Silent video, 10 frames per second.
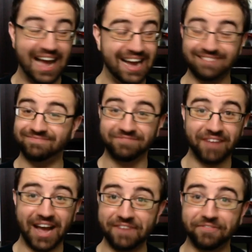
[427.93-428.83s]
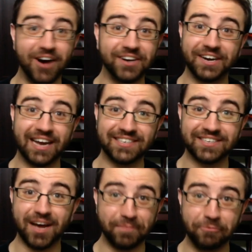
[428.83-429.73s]
I fought an ice
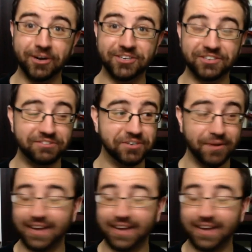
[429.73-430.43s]
zombie. What did you do?